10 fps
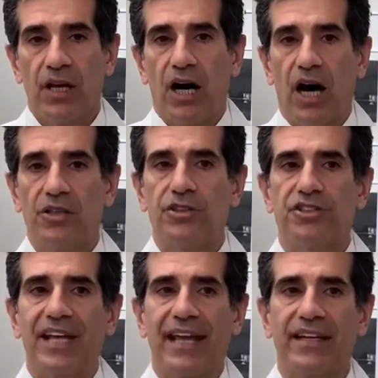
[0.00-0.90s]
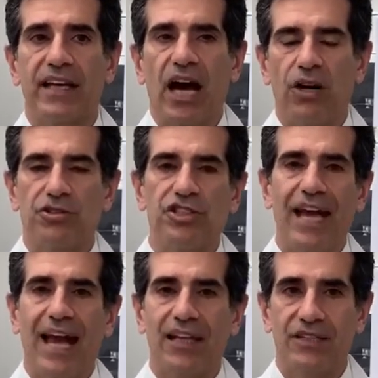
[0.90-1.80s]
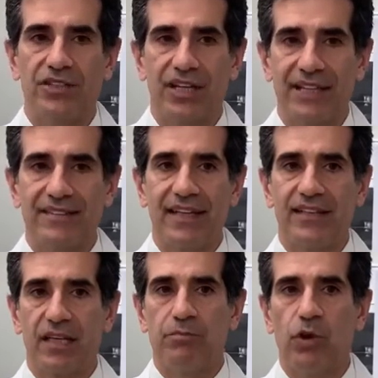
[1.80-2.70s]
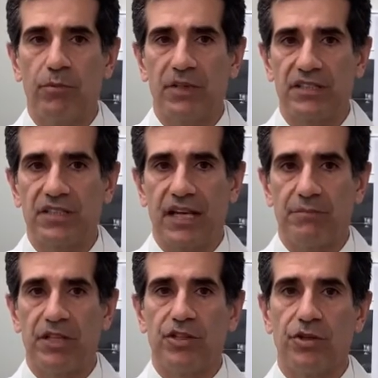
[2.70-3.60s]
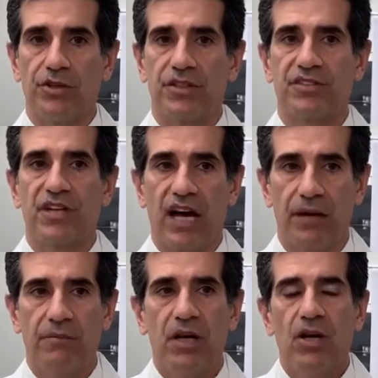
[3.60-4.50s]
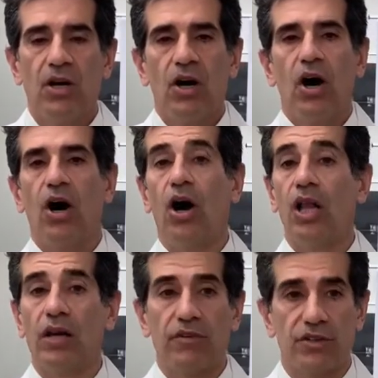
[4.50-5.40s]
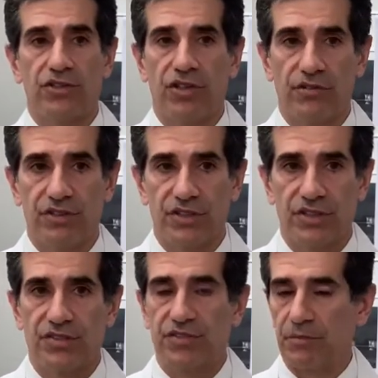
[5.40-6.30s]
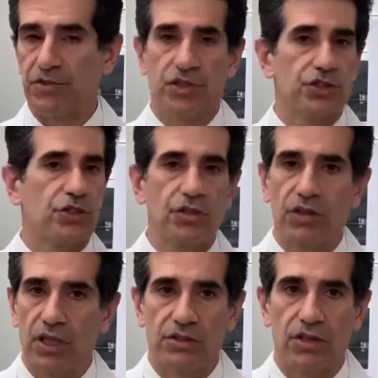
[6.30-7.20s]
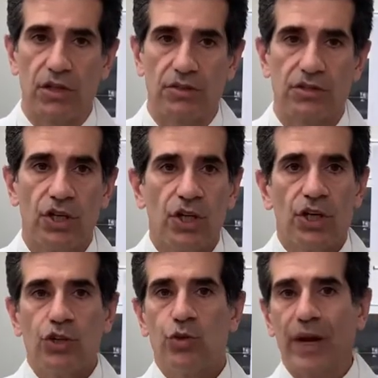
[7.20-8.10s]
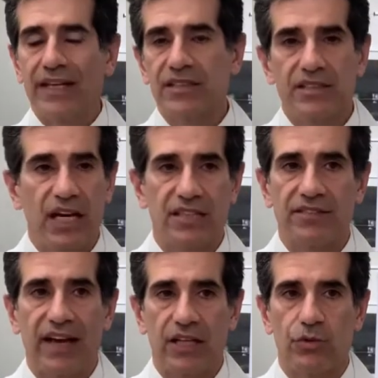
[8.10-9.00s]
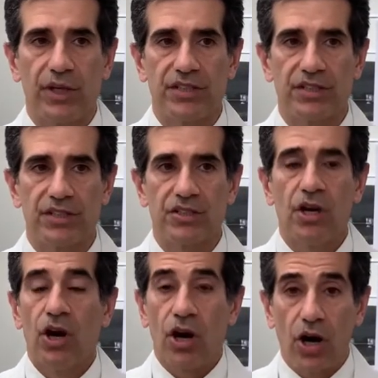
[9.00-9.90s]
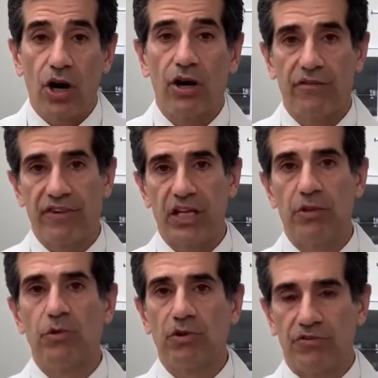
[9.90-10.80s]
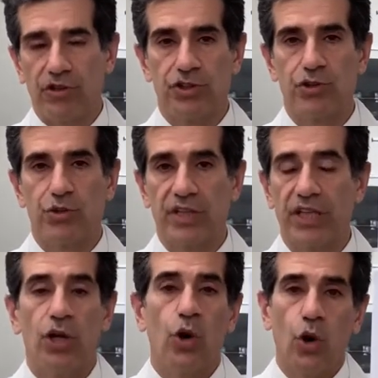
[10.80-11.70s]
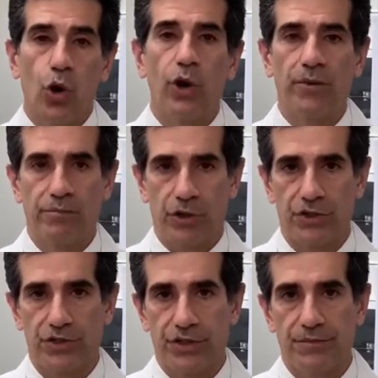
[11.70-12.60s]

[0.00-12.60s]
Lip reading: Understanding how challenging attending appointments can be during this time, all of our services from surgical consults to exercise evaluations are available virtually or in person.